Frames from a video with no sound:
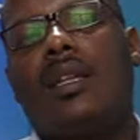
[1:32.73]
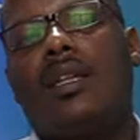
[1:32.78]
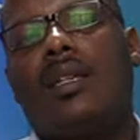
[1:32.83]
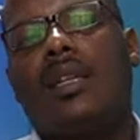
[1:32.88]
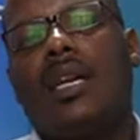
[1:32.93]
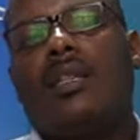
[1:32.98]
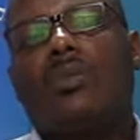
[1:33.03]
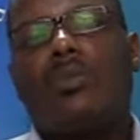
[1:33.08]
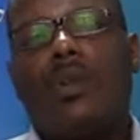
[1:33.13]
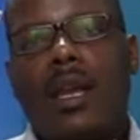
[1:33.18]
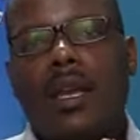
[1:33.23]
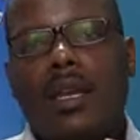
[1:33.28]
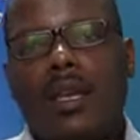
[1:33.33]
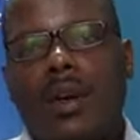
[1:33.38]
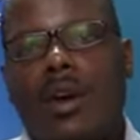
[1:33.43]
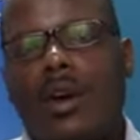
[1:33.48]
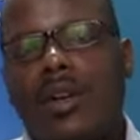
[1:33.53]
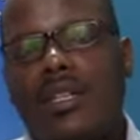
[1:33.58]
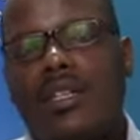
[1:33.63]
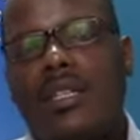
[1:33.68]
That's why
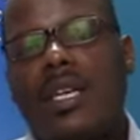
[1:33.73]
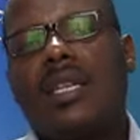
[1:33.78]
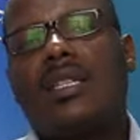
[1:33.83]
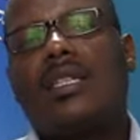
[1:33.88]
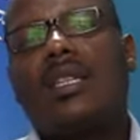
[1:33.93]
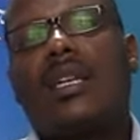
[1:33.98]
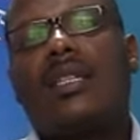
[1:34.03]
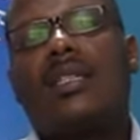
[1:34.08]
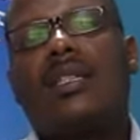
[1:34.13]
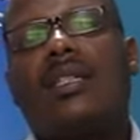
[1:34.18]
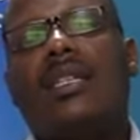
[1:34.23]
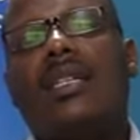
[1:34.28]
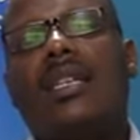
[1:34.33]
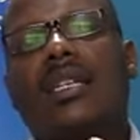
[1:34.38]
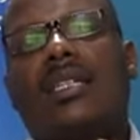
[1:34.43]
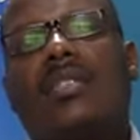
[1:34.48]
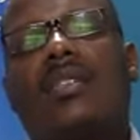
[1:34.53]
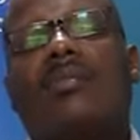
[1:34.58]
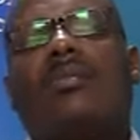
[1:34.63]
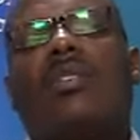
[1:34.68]
God says that He
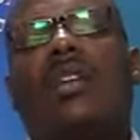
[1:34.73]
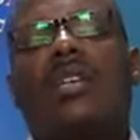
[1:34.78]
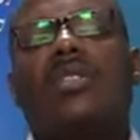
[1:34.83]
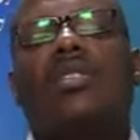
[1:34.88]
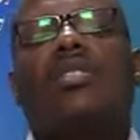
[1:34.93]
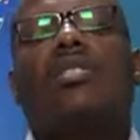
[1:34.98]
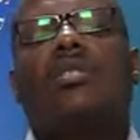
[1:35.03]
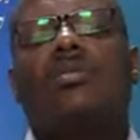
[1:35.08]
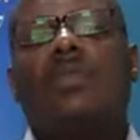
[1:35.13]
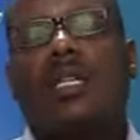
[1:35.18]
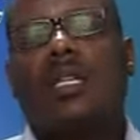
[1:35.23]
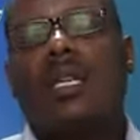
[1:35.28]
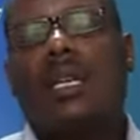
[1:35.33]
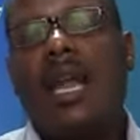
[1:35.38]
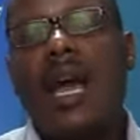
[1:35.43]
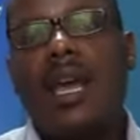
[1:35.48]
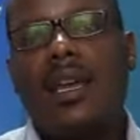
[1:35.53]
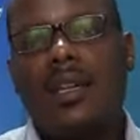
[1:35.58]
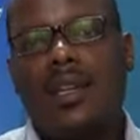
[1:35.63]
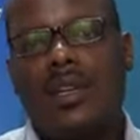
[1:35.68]
has given us His image and
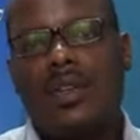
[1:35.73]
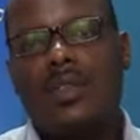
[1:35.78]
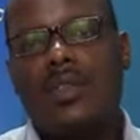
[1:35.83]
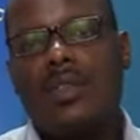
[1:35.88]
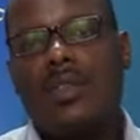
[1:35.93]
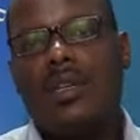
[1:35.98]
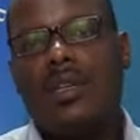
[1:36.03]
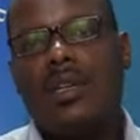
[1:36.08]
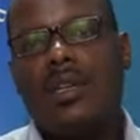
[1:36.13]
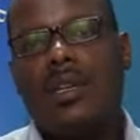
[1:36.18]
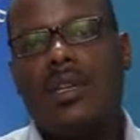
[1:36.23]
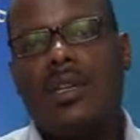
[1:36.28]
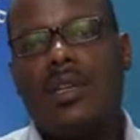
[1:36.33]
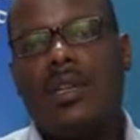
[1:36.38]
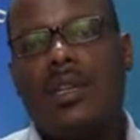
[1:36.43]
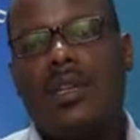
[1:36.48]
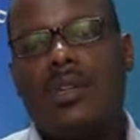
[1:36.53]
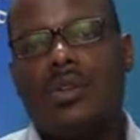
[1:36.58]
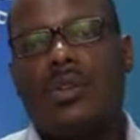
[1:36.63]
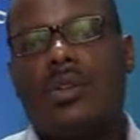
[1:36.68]
likeness,
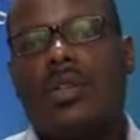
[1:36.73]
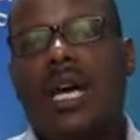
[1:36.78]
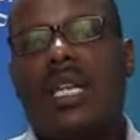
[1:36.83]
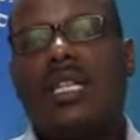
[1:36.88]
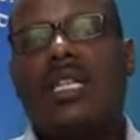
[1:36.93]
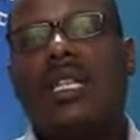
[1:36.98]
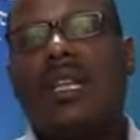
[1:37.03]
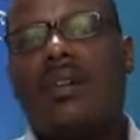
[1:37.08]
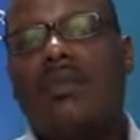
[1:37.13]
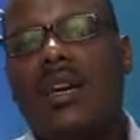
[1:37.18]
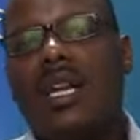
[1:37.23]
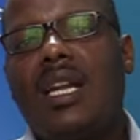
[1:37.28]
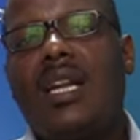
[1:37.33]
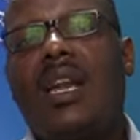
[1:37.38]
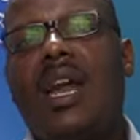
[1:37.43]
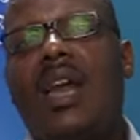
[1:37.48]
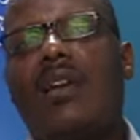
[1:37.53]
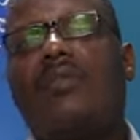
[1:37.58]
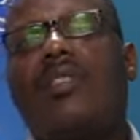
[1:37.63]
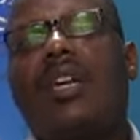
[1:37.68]
so that the very
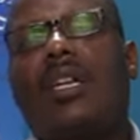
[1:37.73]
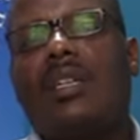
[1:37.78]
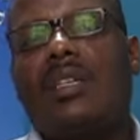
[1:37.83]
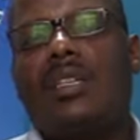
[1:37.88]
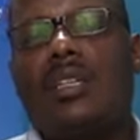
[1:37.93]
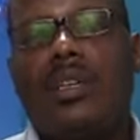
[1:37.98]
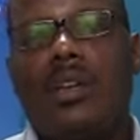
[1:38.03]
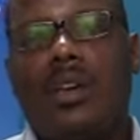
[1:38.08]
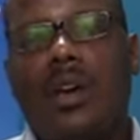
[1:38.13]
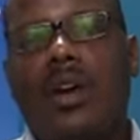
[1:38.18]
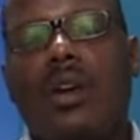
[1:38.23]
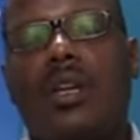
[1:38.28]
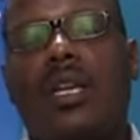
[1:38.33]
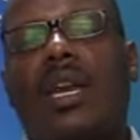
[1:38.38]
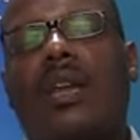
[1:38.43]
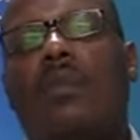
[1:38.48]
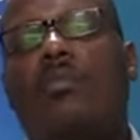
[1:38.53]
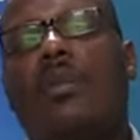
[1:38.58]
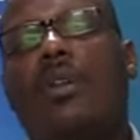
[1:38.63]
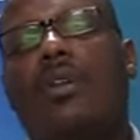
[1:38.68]
life that is in God
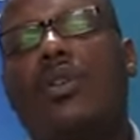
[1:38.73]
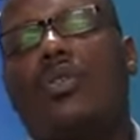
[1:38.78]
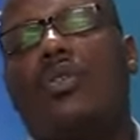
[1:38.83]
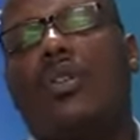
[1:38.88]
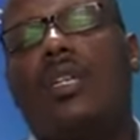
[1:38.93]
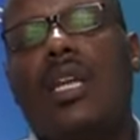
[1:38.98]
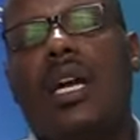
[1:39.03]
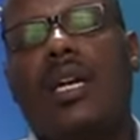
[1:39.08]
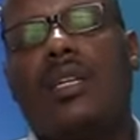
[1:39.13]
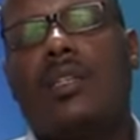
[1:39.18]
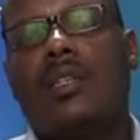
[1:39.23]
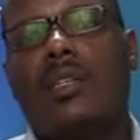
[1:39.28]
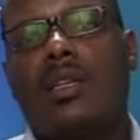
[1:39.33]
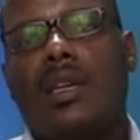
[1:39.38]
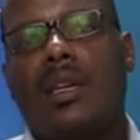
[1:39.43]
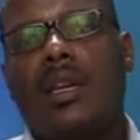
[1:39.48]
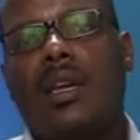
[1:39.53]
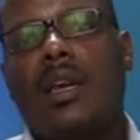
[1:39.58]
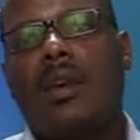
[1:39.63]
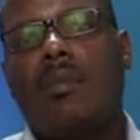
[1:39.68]
can be also in us.
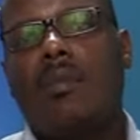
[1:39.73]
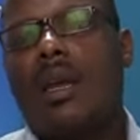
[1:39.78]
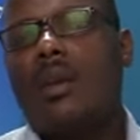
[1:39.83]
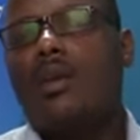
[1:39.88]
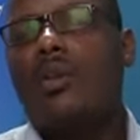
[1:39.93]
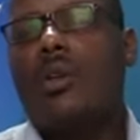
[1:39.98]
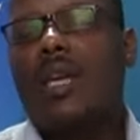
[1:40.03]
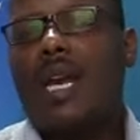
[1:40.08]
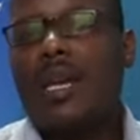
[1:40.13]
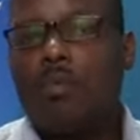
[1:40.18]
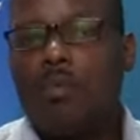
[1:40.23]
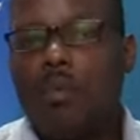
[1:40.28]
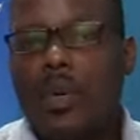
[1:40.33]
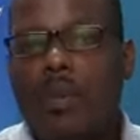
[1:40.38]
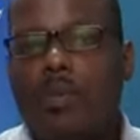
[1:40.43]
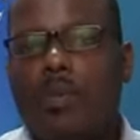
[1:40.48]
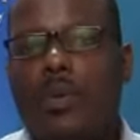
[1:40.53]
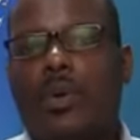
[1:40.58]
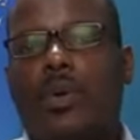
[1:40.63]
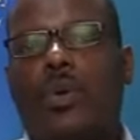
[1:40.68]
But look at
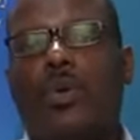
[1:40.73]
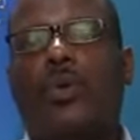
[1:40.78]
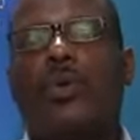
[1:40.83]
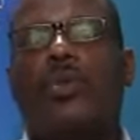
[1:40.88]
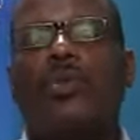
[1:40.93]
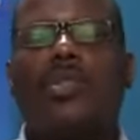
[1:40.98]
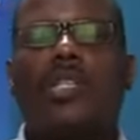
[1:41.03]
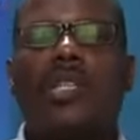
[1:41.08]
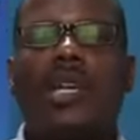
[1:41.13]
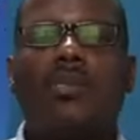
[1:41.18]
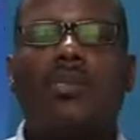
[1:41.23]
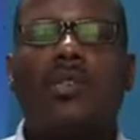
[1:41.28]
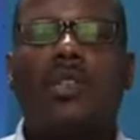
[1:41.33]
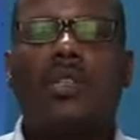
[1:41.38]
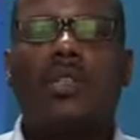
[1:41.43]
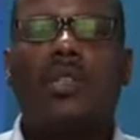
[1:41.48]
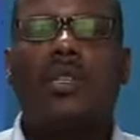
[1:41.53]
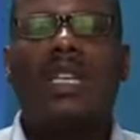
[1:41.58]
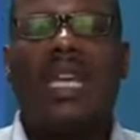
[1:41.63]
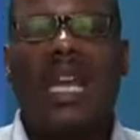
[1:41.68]
people who use
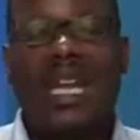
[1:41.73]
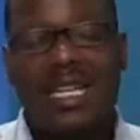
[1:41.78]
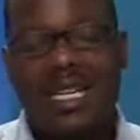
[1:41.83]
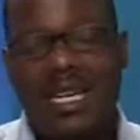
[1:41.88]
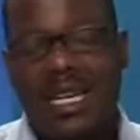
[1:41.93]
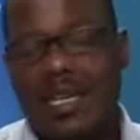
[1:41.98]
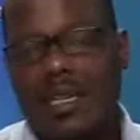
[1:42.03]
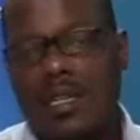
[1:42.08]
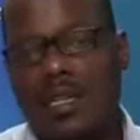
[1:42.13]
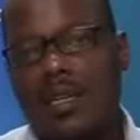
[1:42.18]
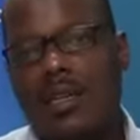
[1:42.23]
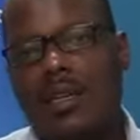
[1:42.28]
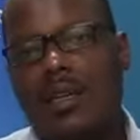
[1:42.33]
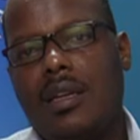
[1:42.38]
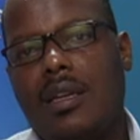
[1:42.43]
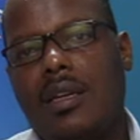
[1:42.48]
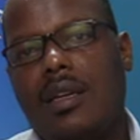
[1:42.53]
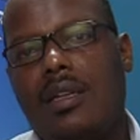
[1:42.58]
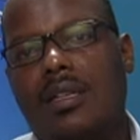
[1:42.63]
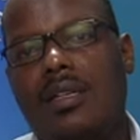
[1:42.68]
substance. They are
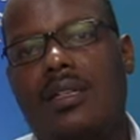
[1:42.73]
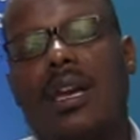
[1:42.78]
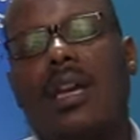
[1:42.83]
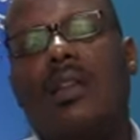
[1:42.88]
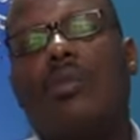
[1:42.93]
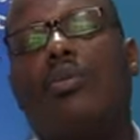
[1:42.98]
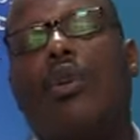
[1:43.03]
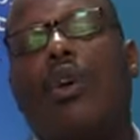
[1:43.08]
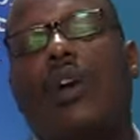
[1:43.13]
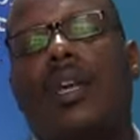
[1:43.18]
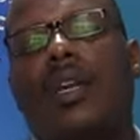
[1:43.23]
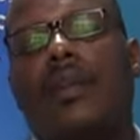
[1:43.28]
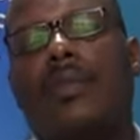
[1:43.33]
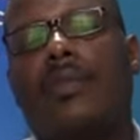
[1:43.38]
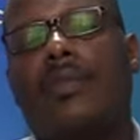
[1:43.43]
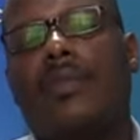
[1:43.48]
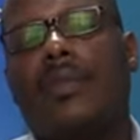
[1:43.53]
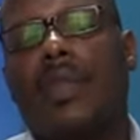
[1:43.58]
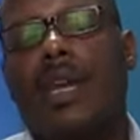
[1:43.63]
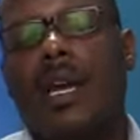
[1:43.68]
dead walking.
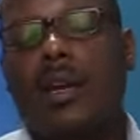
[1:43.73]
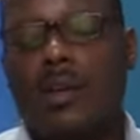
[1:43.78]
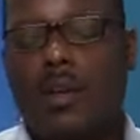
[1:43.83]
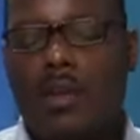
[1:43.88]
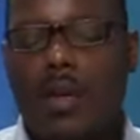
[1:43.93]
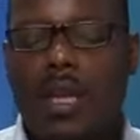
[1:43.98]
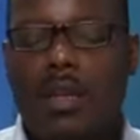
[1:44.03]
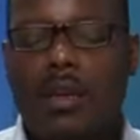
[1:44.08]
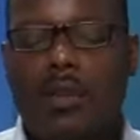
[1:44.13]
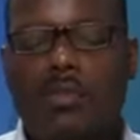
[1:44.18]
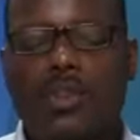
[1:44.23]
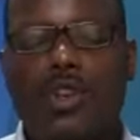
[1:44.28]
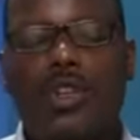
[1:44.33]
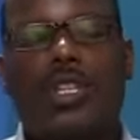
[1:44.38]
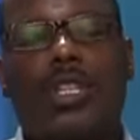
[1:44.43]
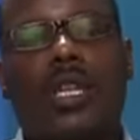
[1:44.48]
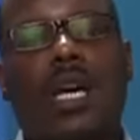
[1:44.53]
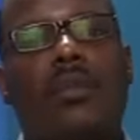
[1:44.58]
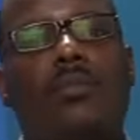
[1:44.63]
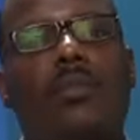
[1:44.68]
I don't know whether you've
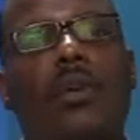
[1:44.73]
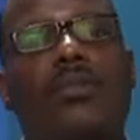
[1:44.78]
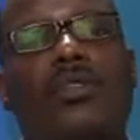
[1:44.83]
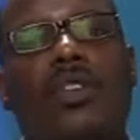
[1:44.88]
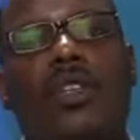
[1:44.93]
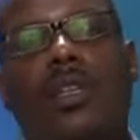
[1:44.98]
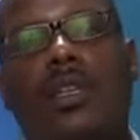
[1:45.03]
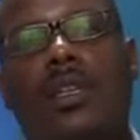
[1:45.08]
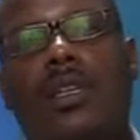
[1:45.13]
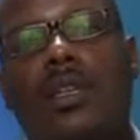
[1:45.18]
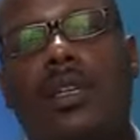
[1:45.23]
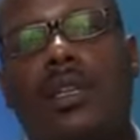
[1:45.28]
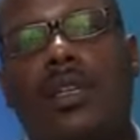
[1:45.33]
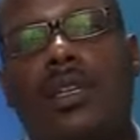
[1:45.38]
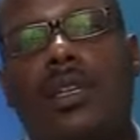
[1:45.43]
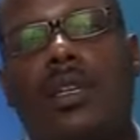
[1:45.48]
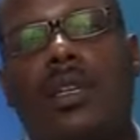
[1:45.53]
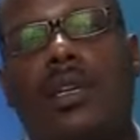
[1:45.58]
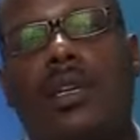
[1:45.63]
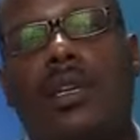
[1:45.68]
watched that movie,
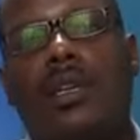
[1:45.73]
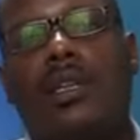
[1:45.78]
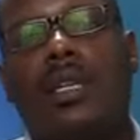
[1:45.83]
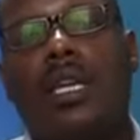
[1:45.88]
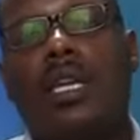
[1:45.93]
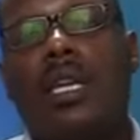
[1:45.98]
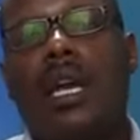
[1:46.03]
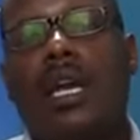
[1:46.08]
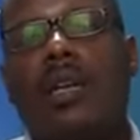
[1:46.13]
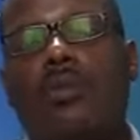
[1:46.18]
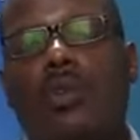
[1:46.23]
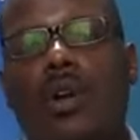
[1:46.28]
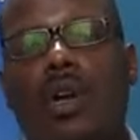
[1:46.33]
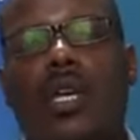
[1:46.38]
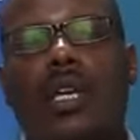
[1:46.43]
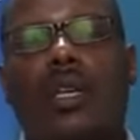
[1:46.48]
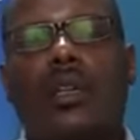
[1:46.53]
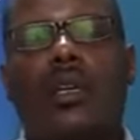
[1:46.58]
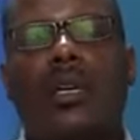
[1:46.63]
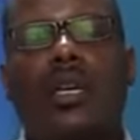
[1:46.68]
The Dead
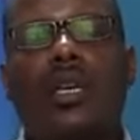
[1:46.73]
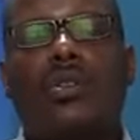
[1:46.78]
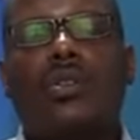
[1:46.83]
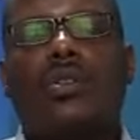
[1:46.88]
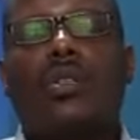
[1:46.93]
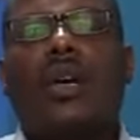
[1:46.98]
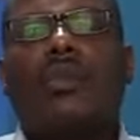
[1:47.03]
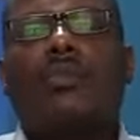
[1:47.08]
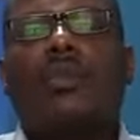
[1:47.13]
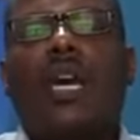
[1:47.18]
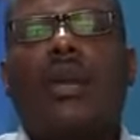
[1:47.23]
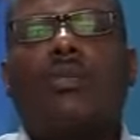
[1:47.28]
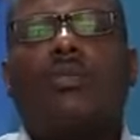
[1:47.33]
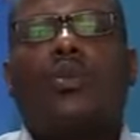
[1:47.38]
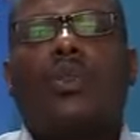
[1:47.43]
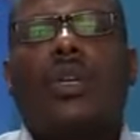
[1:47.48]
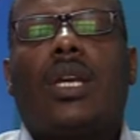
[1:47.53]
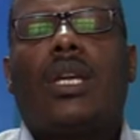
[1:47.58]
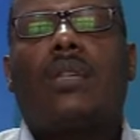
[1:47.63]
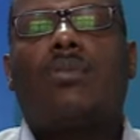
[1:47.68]
Walking. So sometimes
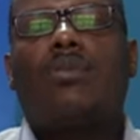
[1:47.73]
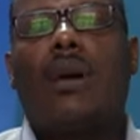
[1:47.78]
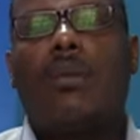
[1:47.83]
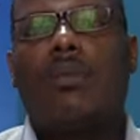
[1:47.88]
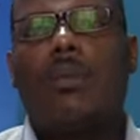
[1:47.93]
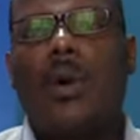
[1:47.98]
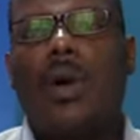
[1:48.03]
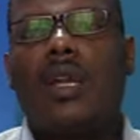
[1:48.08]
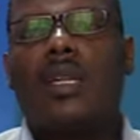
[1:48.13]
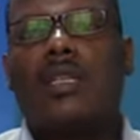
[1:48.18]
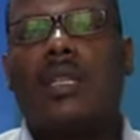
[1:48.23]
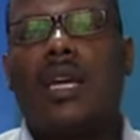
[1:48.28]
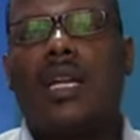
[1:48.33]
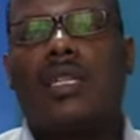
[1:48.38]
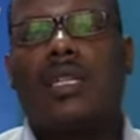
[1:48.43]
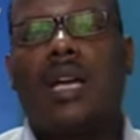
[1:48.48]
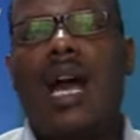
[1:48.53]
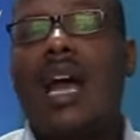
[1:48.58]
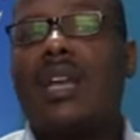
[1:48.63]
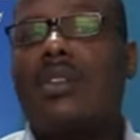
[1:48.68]
we get to a point
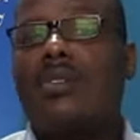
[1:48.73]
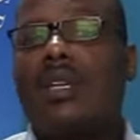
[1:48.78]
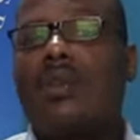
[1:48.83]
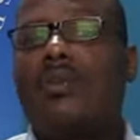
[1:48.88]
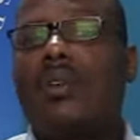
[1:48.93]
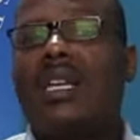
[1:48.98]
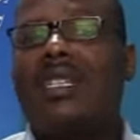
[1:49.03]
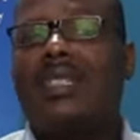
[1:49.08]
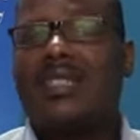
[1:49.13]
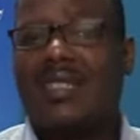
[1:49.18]
that actually we are